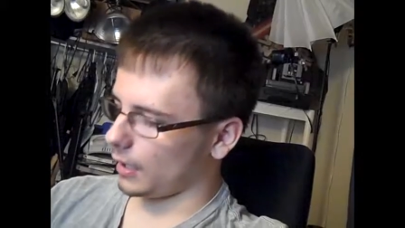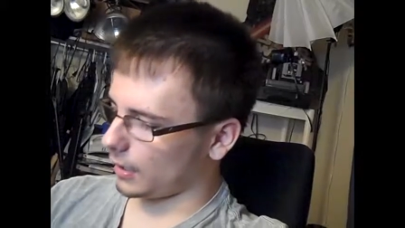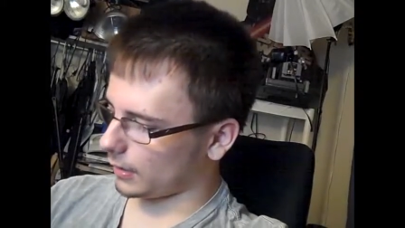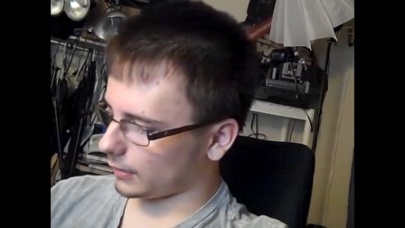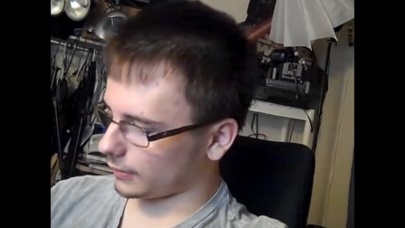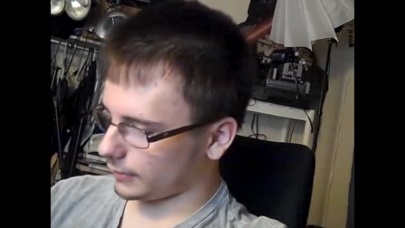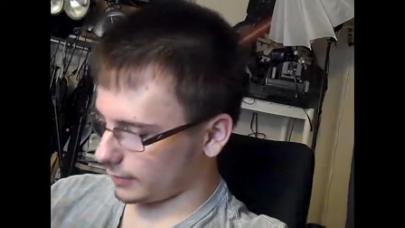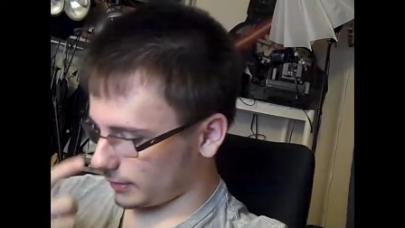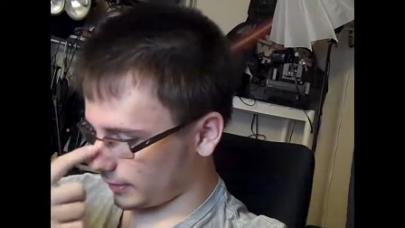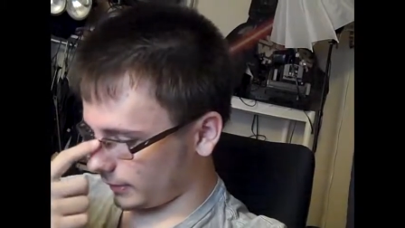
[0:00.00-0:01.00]
I'll
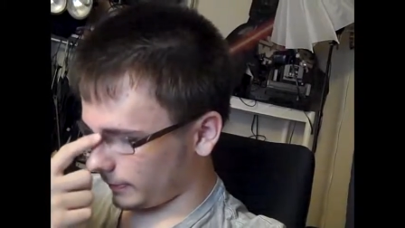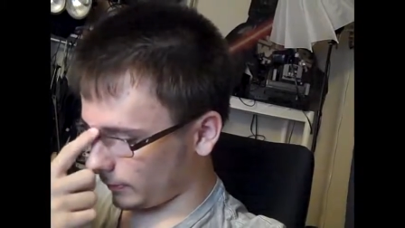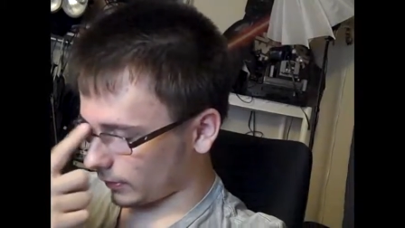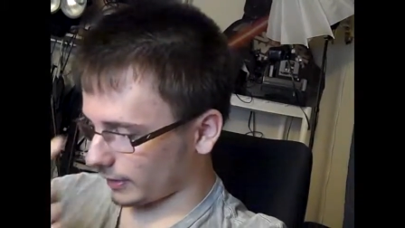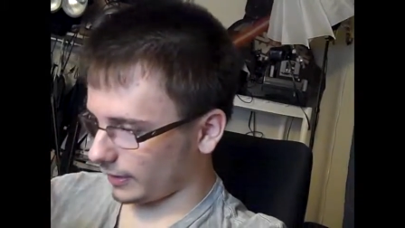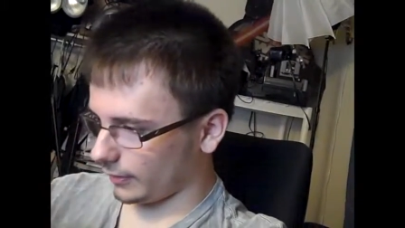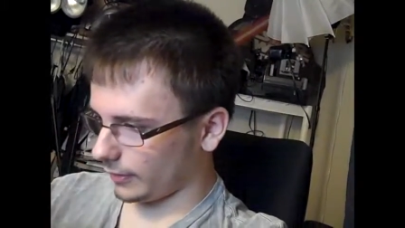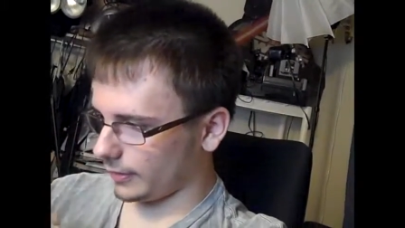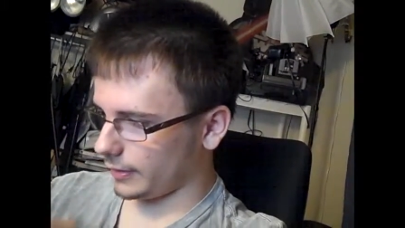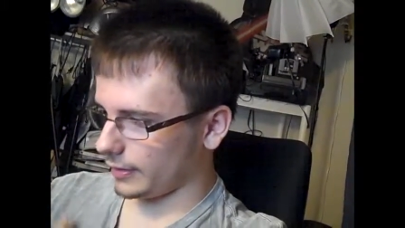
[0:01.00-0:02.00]
I'll be working
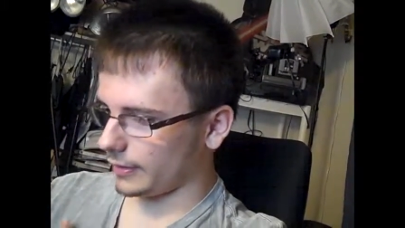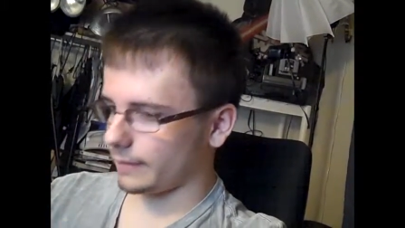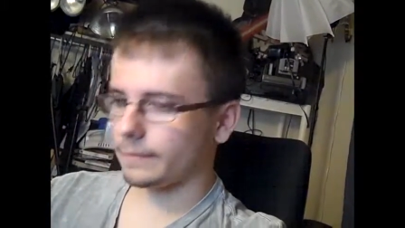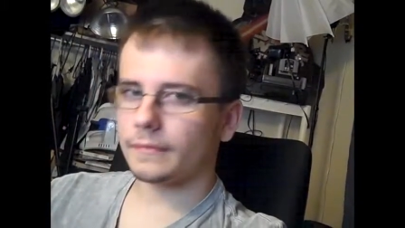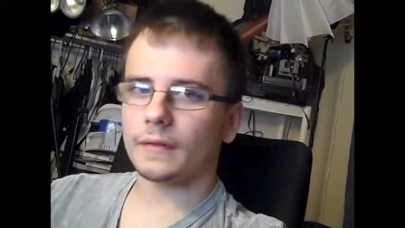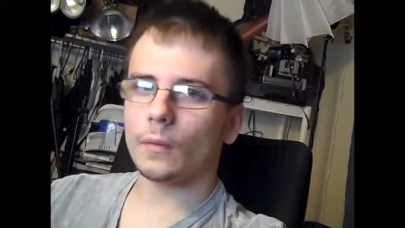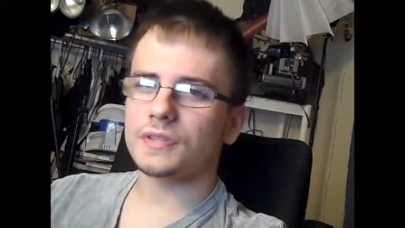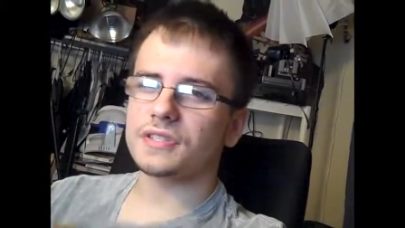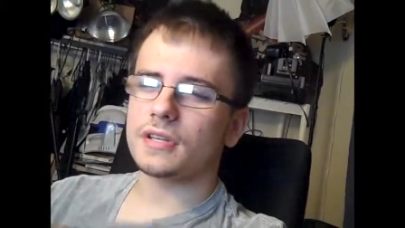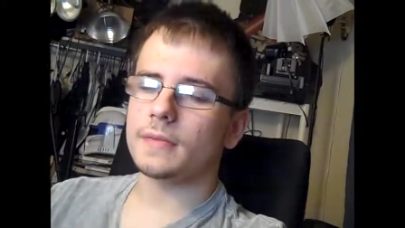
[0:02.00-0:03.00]
on. Um,
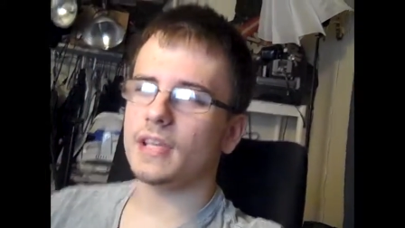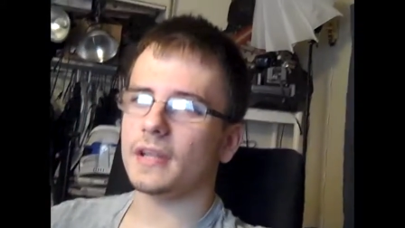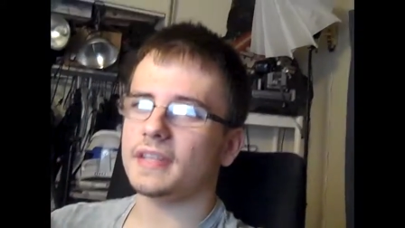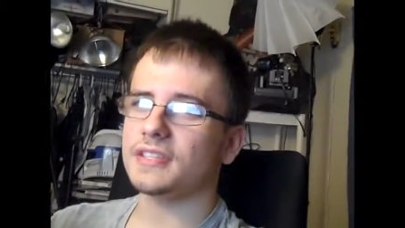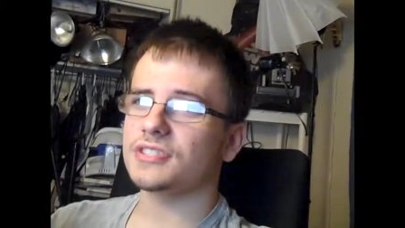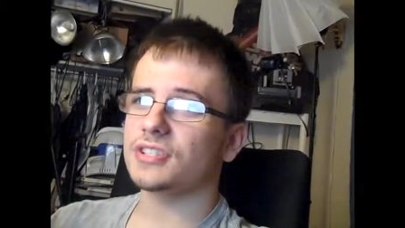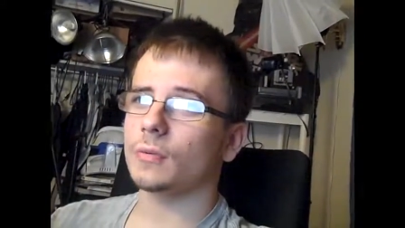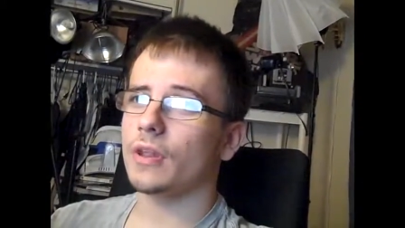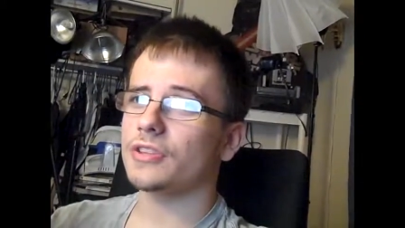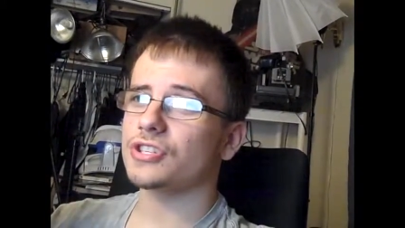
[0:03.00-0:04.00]
one's going to be on his.
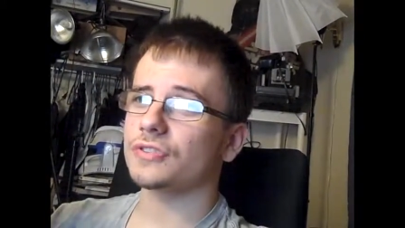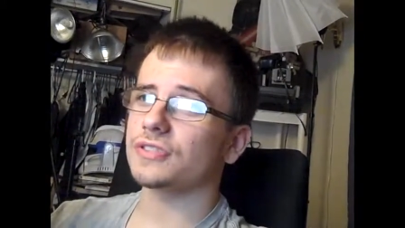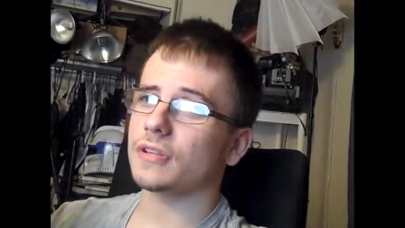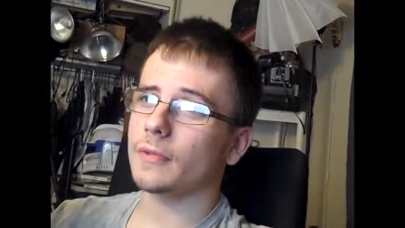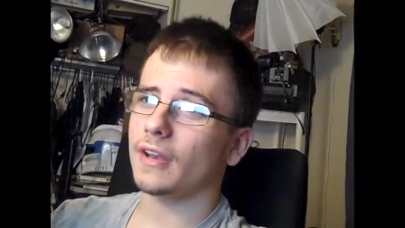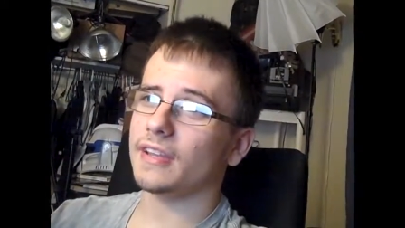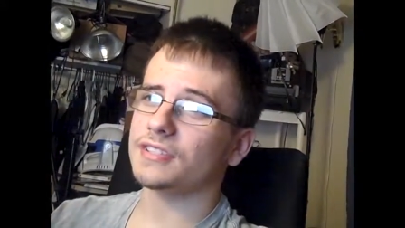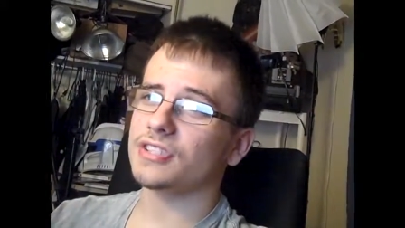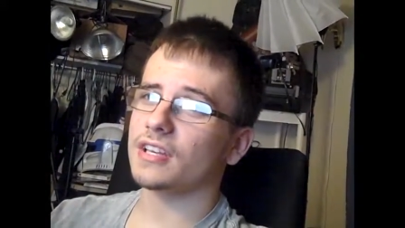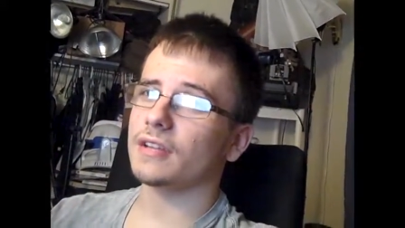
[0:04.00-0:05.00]
one of the shows is going to be on
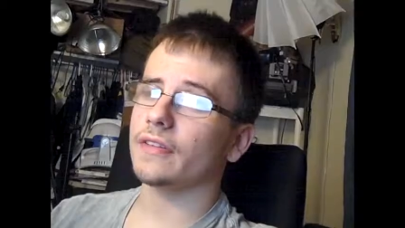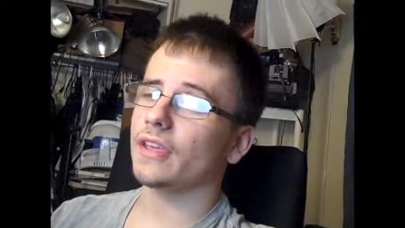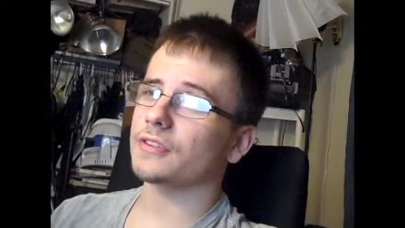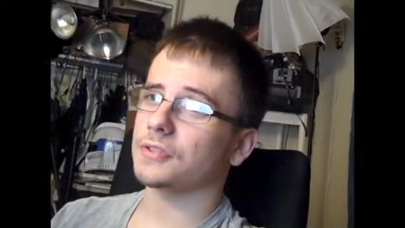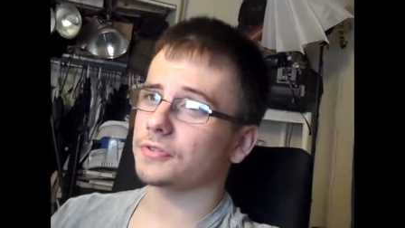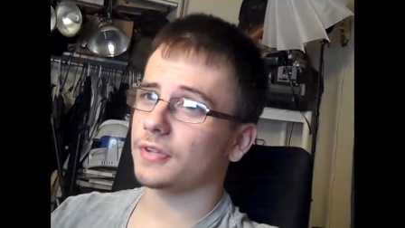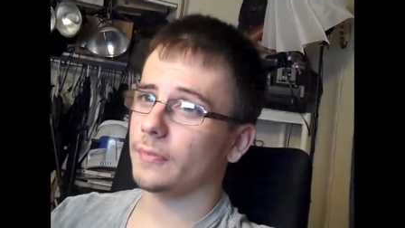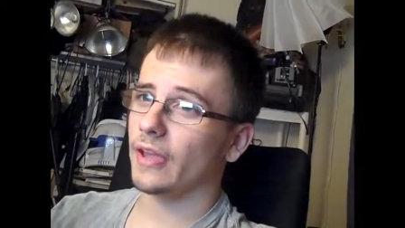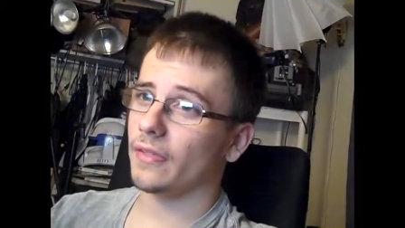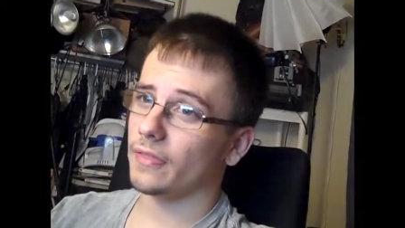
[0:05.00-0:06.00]
his channel. The other show is going
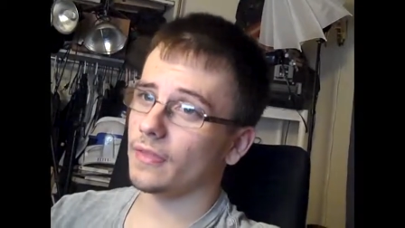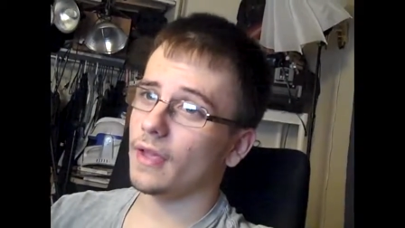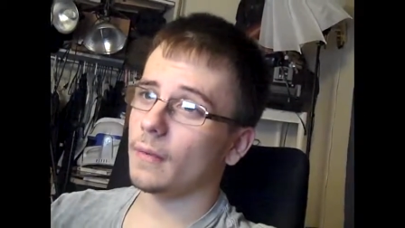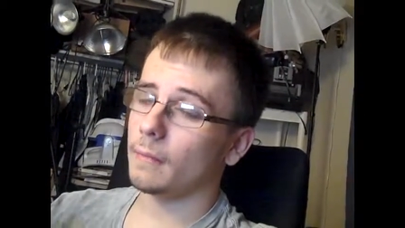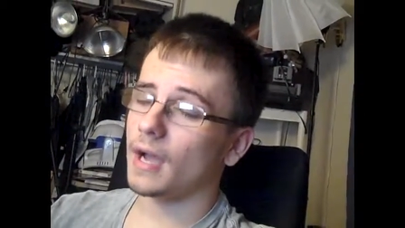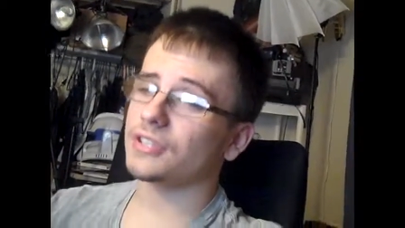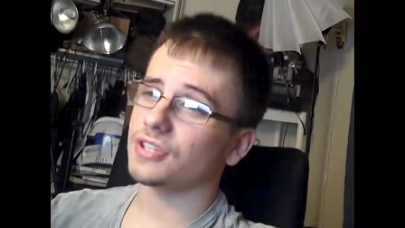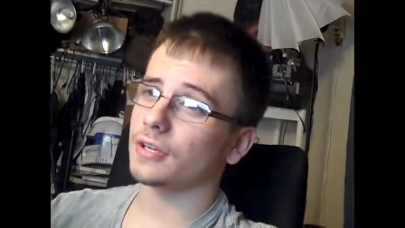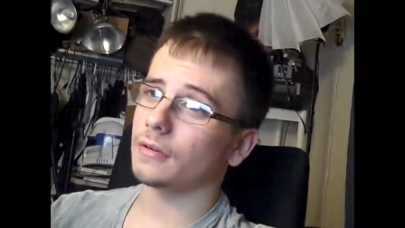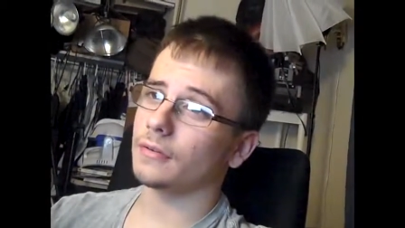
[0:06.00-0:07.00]
to be on my
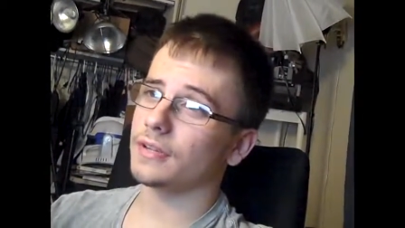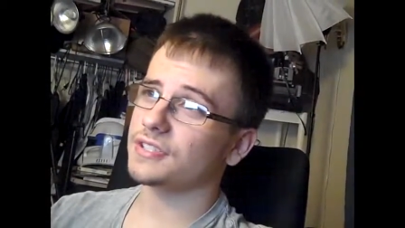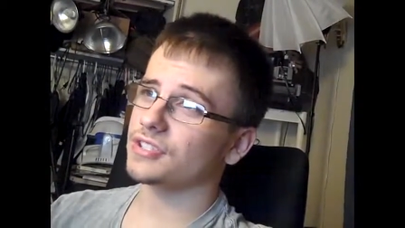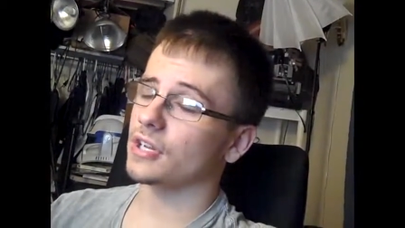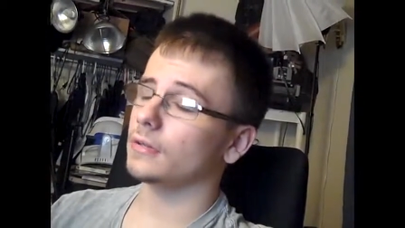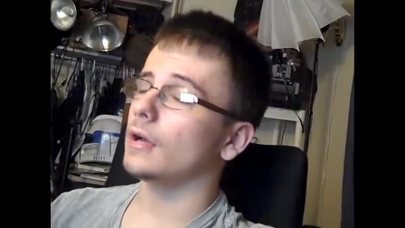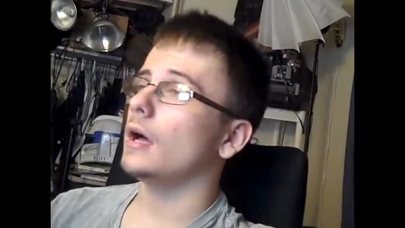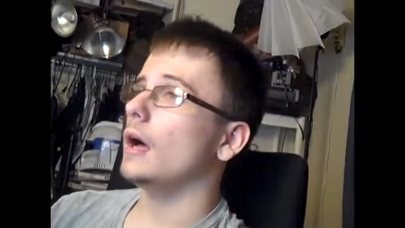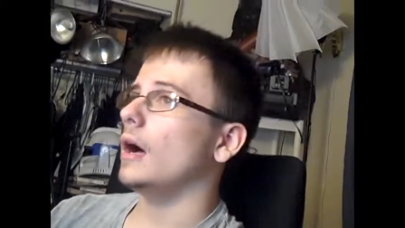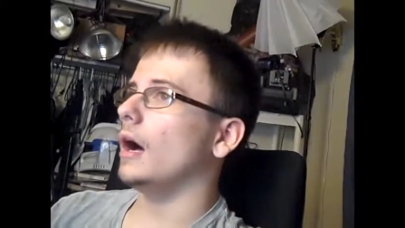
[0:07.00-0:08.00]
channel. This channel.
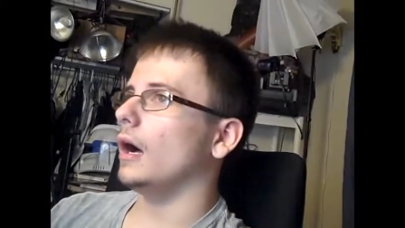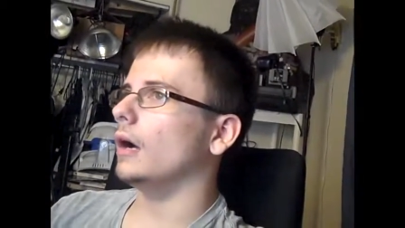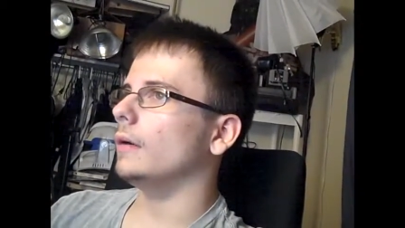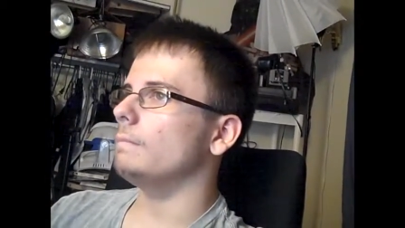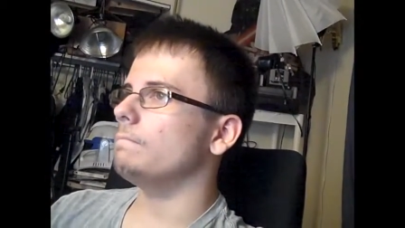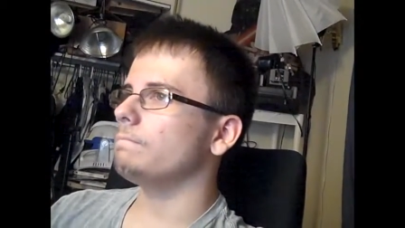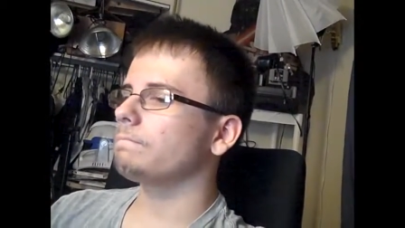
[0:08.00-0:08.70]
Um,